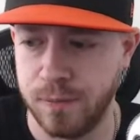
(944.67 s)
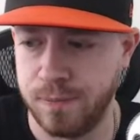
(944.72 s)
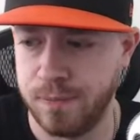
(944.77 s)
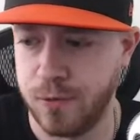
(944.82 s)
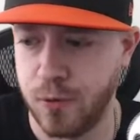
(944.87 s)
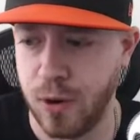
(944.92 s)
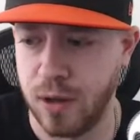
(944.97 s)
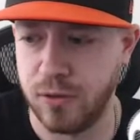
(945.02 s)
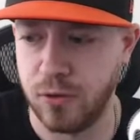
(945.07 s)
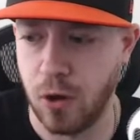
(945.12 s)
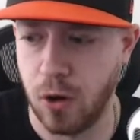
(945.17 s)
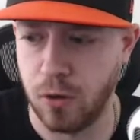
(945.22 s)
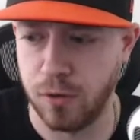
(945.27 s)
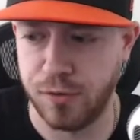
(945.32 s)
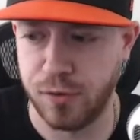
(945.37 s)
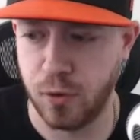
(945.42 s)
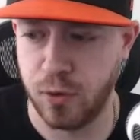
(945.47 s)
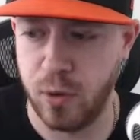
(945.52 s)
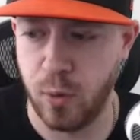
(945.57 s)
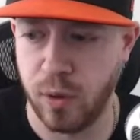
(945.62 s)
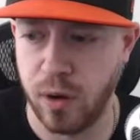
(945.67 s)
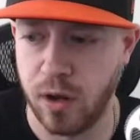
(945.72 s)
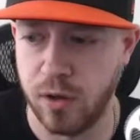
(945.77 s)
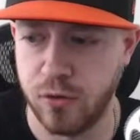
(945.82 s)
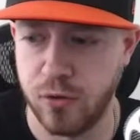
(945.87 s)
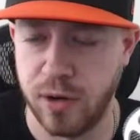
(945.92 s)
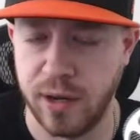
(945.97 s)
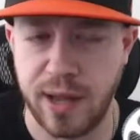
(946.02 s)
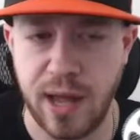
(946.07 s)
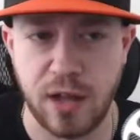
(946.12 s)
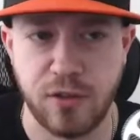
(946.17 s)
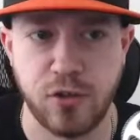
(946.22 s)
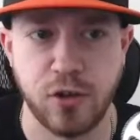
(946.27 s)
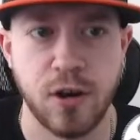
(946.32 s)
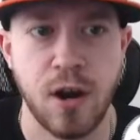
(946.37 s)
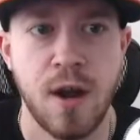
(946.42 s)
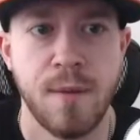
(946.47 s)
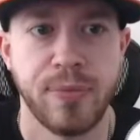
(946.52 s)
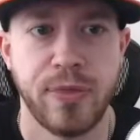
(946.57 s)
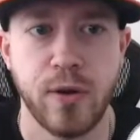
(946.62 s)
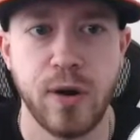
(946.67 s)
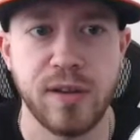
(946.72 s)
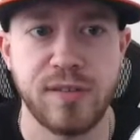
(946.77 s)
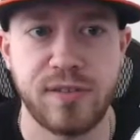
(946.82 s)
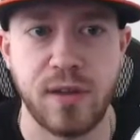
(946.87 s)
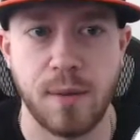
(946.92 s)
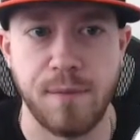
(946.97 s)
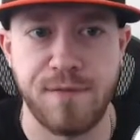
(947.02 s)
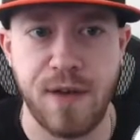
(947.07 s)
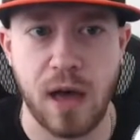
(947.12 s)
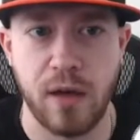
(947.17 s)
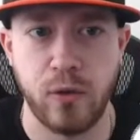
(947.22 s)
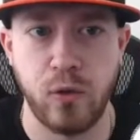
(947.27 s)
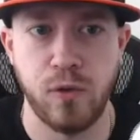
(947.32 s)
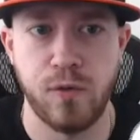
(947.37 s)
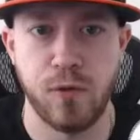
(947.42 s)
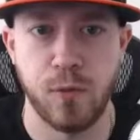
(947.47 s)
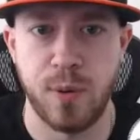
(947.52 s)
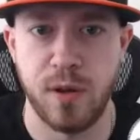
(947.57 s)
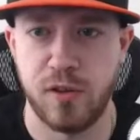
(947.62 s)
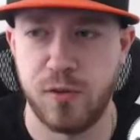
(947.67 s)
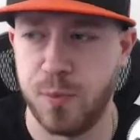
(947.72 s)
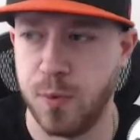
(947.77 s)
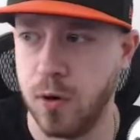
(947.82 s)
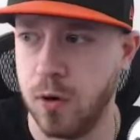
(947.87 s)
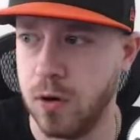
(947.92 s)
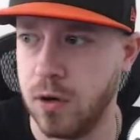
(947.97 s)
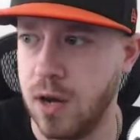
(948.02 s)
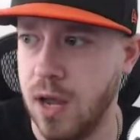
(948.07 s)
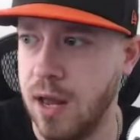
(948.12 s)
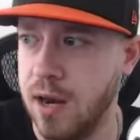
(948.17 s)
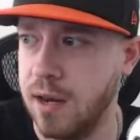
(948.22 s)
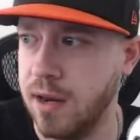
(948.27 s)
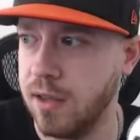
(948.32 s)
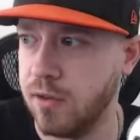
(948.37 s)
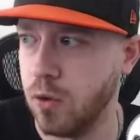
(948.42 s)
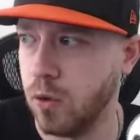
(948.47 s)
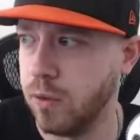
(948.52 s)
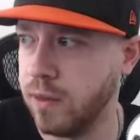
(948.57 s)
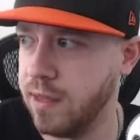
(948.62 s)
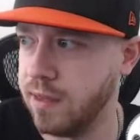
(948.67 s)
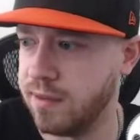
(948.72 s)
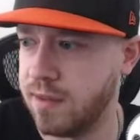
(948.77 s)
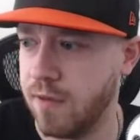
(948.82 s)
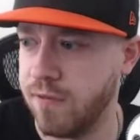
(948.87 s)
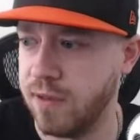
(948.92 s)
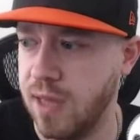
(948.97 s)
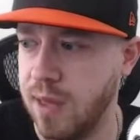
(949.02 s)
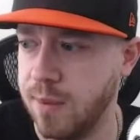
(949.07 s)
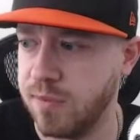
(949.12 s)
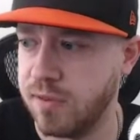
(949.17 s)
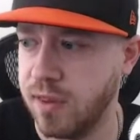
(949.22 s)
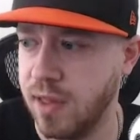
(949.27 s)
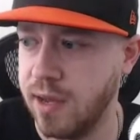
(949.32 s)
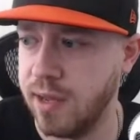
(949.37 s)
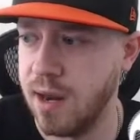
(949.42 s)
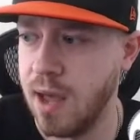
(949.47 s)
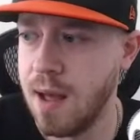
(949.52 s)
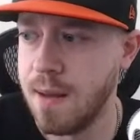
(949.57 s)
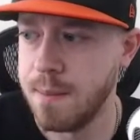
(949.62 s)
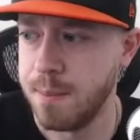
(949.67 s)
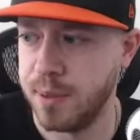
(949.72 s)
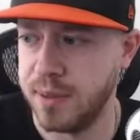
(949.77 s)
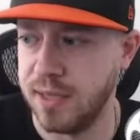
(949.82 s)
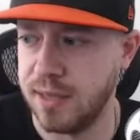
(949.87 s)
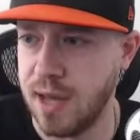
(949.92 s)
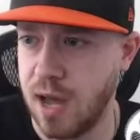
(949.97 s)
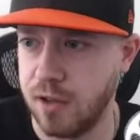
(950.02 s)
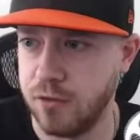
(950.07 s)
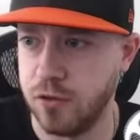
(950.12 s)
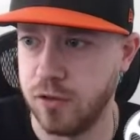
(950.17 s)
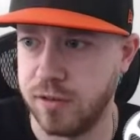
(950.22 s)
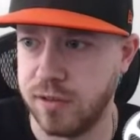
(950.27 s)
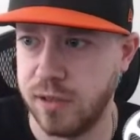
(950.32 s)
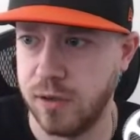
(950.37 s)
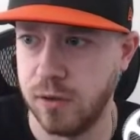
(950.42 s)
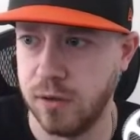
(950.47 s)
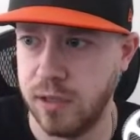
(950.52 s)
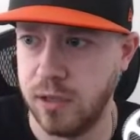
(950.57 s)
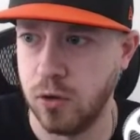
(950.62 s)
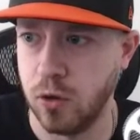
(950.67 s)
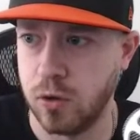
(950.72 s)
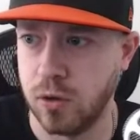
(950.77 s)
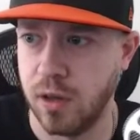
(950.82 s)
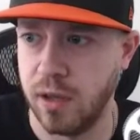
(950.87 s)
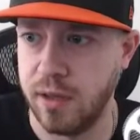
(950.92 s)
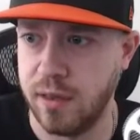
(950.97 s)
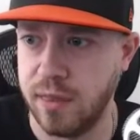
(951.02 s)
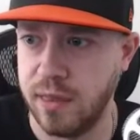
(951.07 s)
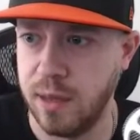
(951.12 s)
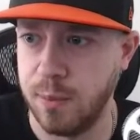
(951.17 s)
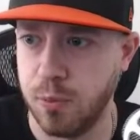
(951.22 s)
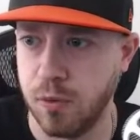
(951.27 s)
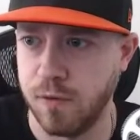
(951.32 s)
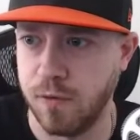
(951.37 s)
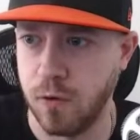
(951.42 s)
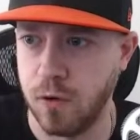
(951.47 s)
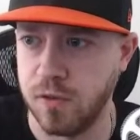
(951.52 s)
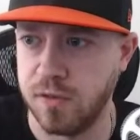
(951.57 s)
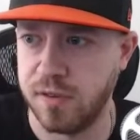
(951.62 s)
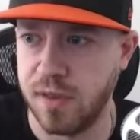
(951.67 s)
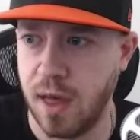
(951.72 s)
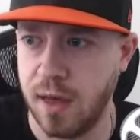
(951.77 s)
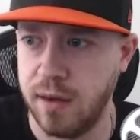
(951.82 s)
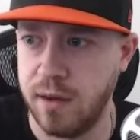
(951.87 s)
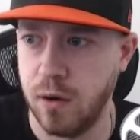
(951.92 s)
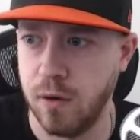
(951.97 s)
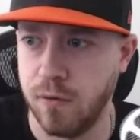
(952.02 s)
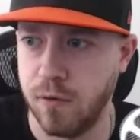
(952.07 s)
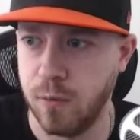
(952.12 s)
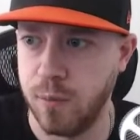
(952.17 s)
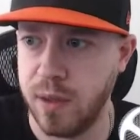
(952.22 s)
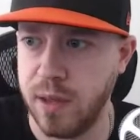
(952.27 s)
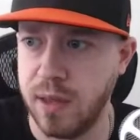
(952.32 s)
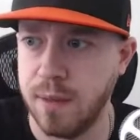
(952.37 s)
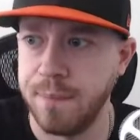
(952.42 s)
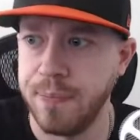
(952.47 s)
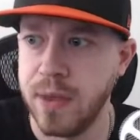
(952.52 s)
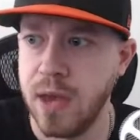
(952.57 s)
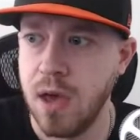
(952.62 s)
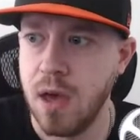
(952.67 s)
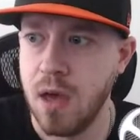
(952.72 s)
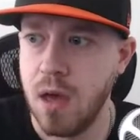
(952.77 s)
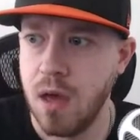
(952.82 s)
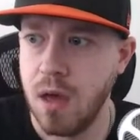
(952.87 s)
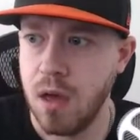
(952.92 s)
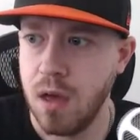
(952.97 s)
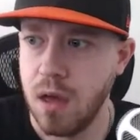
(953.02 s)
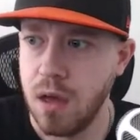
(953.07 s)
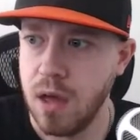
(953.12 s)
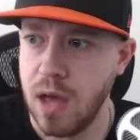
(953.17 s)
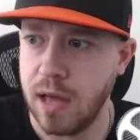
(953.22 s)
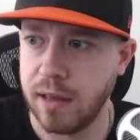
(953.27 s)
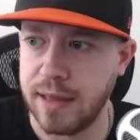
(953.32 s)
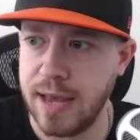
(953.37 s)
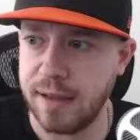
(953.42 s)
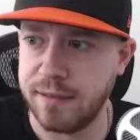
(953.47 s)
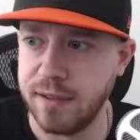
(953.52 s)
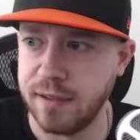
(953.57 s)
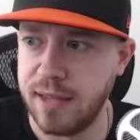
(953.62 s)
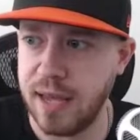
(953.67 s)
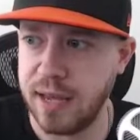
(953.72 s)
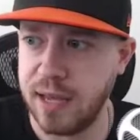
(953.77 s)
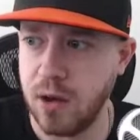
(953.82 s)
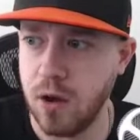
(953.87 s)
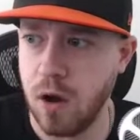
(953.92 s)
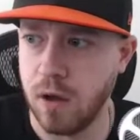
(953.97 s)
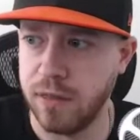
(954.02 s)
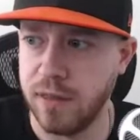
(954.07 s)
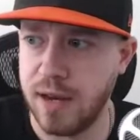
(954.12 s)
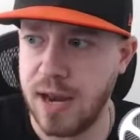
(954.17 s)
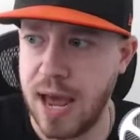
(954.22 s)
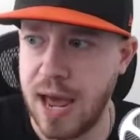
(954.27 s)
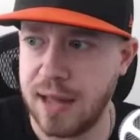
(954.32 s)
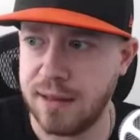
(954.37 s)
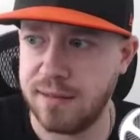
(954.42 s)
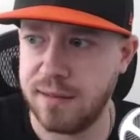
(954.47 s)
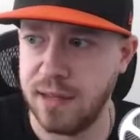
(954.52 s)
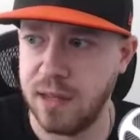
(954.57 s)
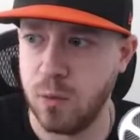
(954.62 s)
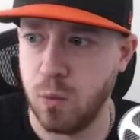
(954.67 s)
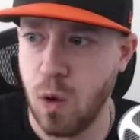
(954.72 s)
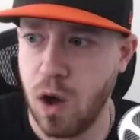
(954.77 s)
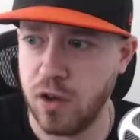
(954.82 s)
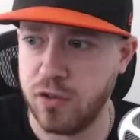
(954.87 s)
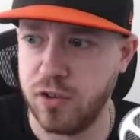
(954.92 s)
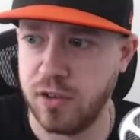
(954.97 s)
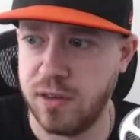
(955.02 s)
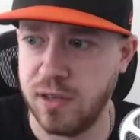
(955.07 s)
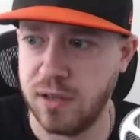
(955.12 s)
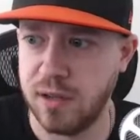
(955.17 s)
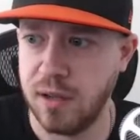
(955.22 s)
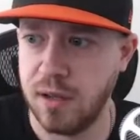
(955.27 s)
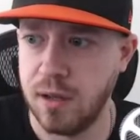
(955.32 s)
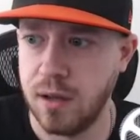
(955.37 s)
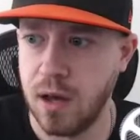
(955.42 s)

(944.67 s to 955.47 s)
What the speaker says: Grandal's 3,100 at catcher. There is some value for Pittsburgh, and it is only a 7-game slate, but the Dodgers clearly look like the preferred side here for me. Atlanta taking on the Nats in Washington.